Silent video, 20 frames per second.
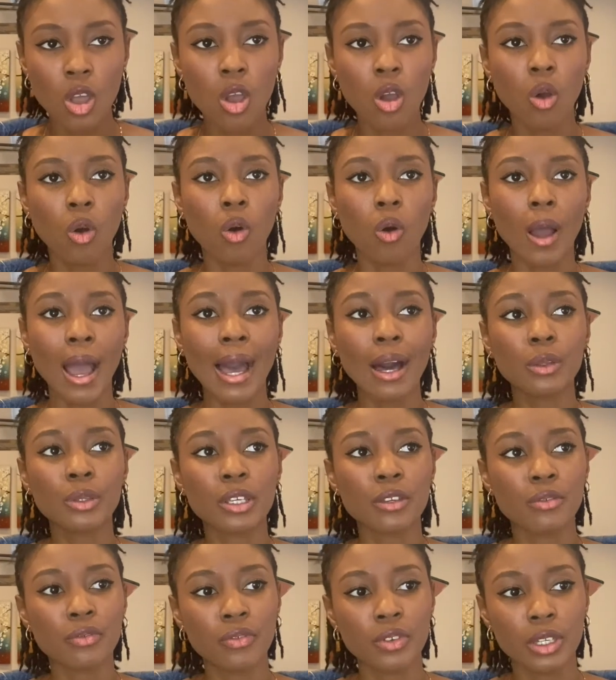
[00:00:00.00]
or how they
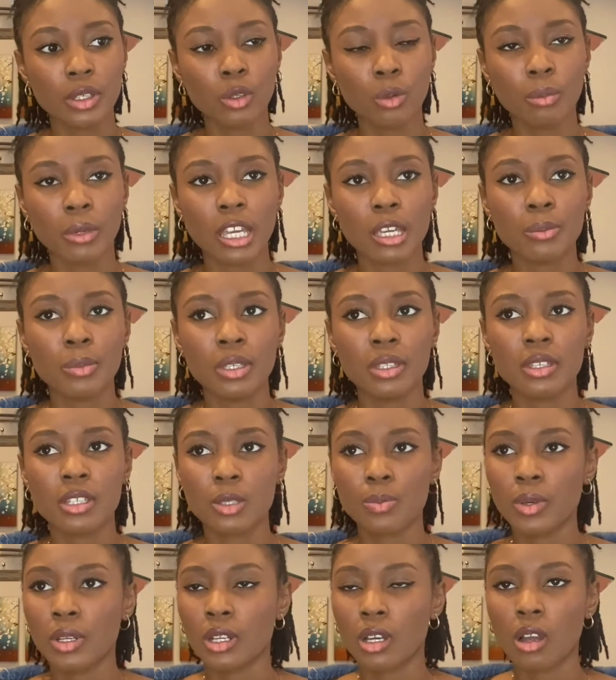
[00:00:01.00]
feel, maybe there's
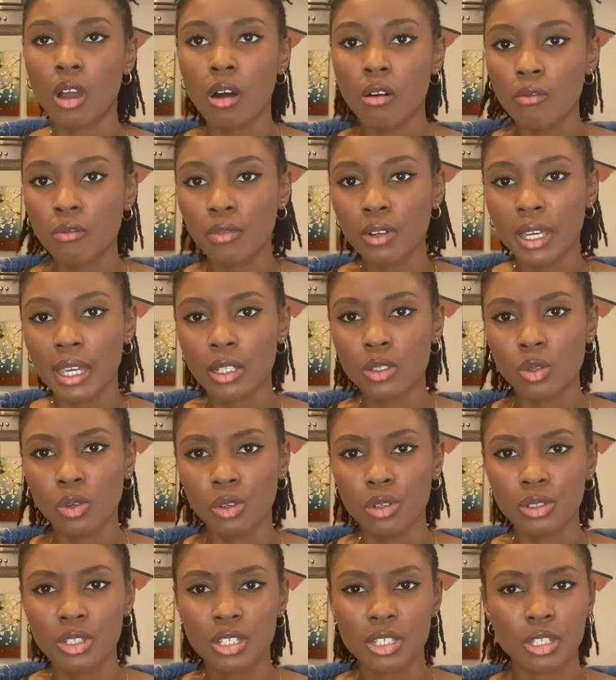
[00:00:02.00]
been a conflict or
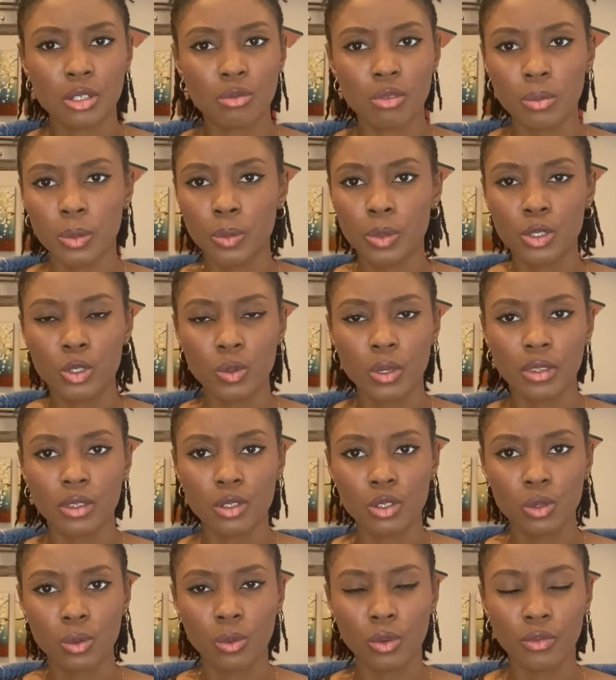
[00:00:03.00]
a disagreement between the
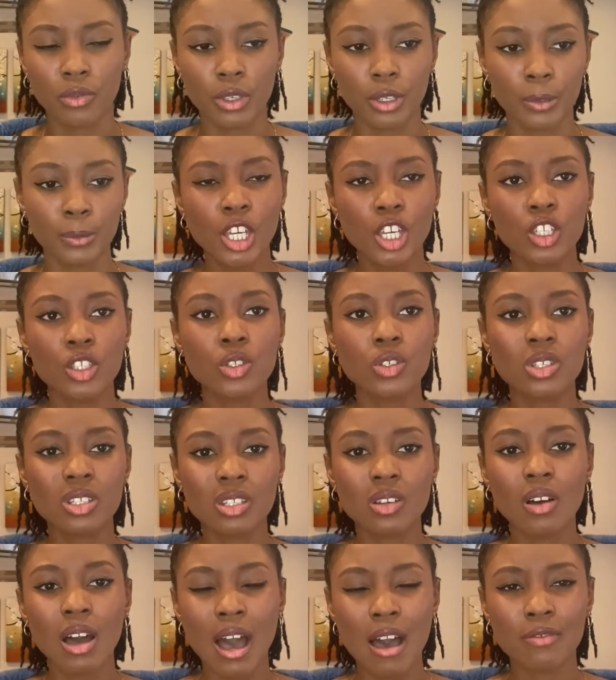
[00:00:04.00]
two of you, you
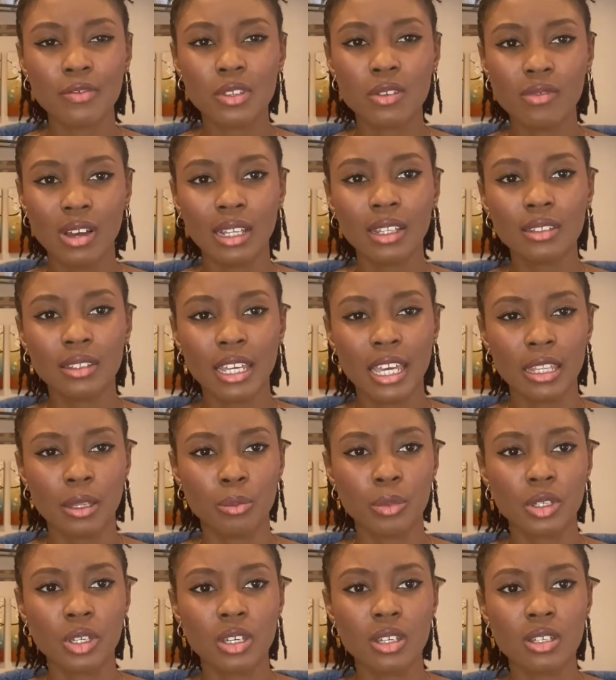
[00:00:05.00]
still have to validate them,
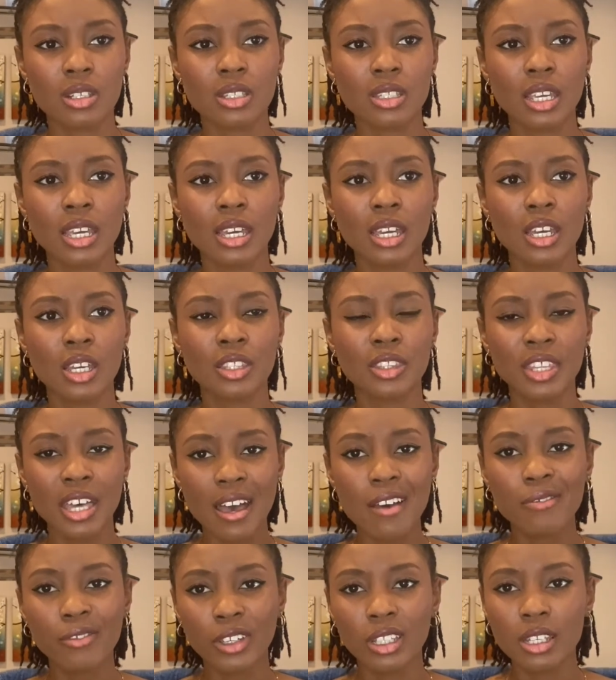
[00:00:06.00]
because their
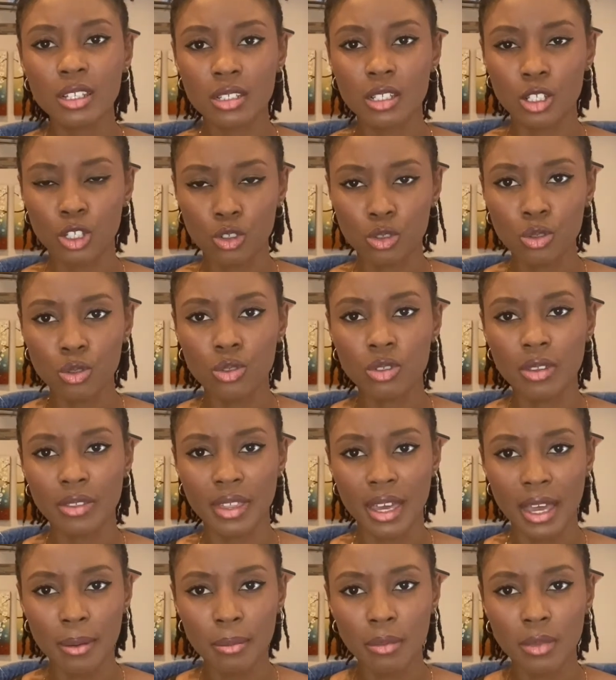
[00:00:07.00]
feelings is true to
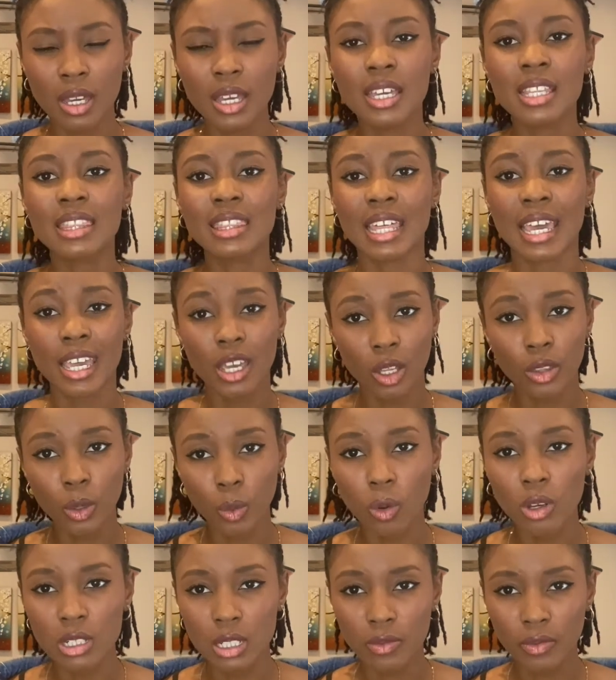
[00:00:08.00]
them. They are the
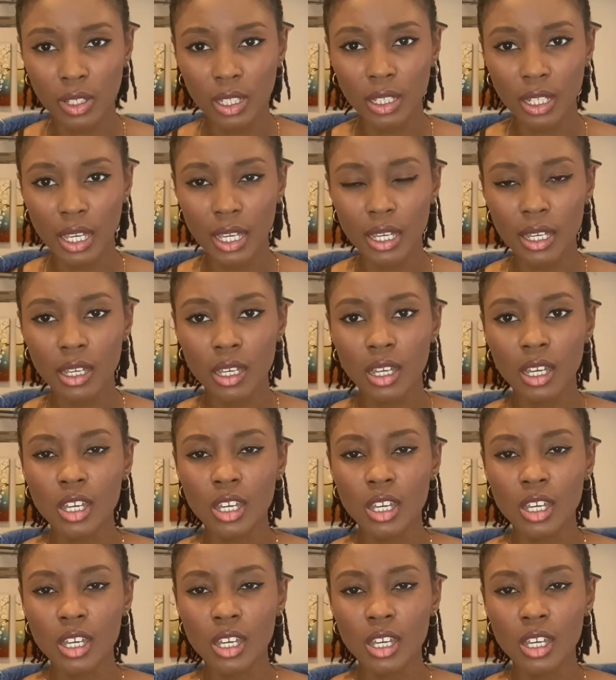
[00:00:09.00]
ones feeling it.